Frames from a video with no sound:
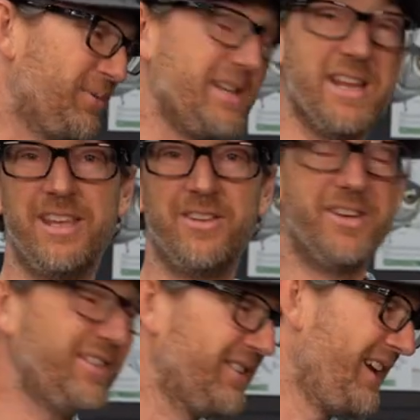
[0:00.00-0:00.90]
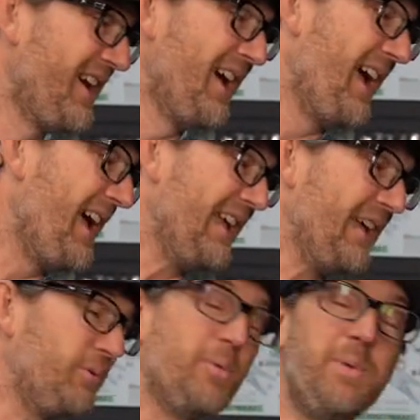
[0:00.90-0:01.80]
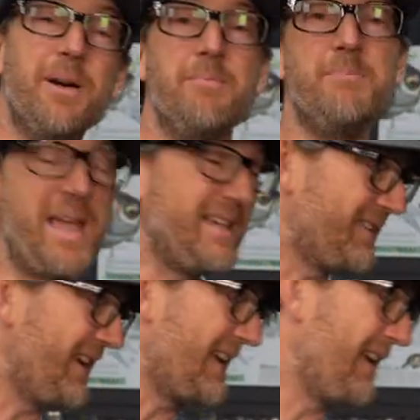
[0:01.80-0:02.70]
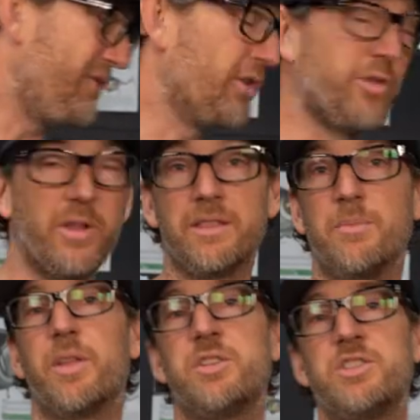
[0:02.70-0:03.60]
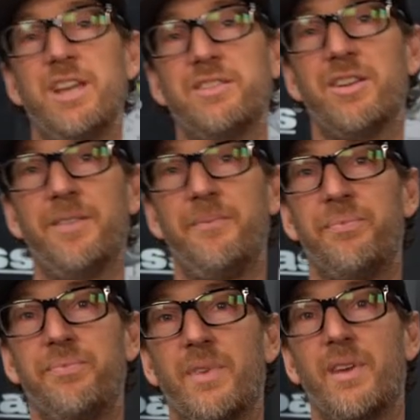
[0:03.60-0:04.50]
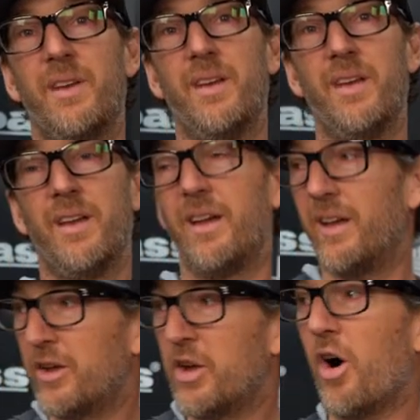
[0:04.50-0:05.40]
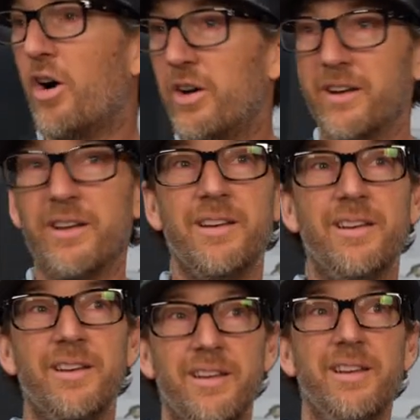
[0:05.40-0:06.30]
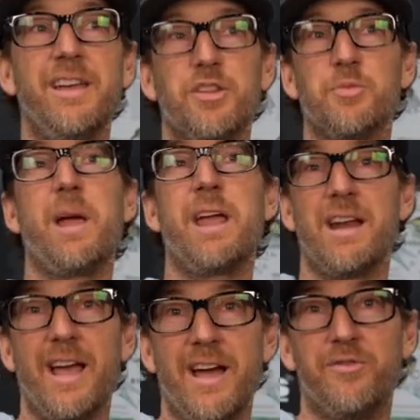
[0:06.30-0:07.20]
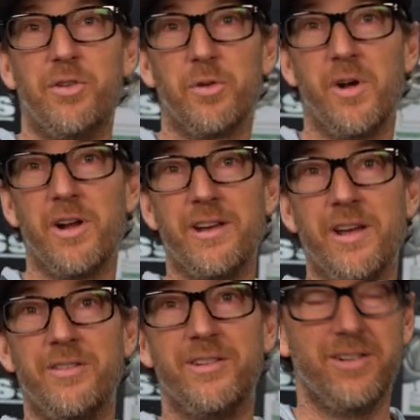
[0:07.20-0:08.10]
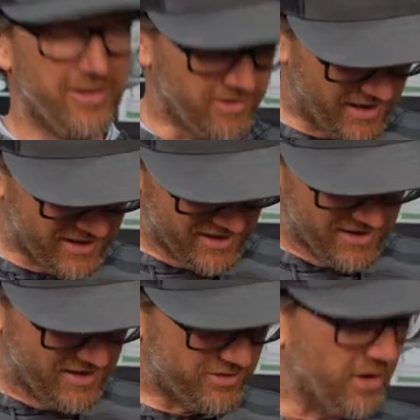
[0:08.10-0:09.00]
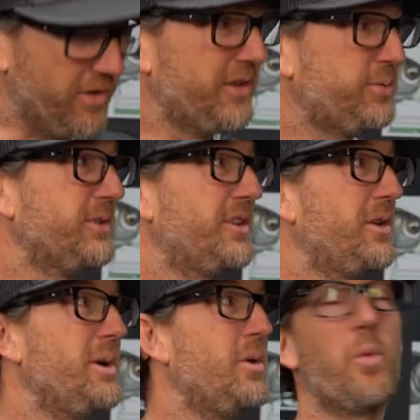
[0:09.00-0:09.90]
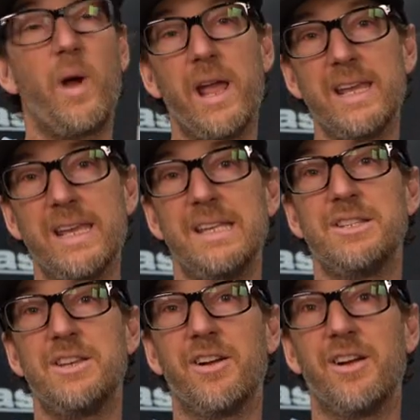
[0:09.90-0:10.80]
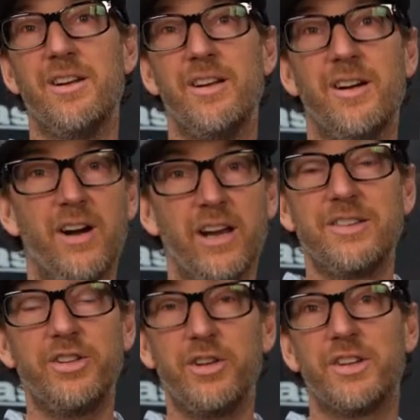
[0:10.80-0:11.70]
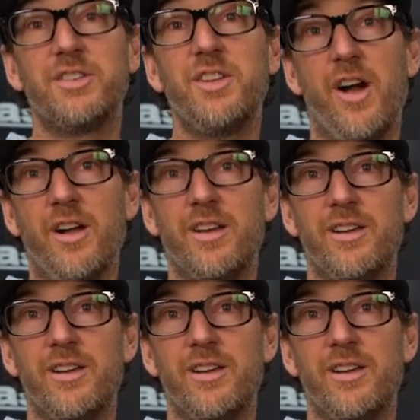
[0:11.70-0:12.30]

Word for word: ridiculous. It would be amazing if you're like the Mother Chaser. Gone is my eight and a half foot rod. Yeah, no, we're using right? the seven foot. So one. this one's going to be way easier on it. It's still oh, gonna yeah. suck.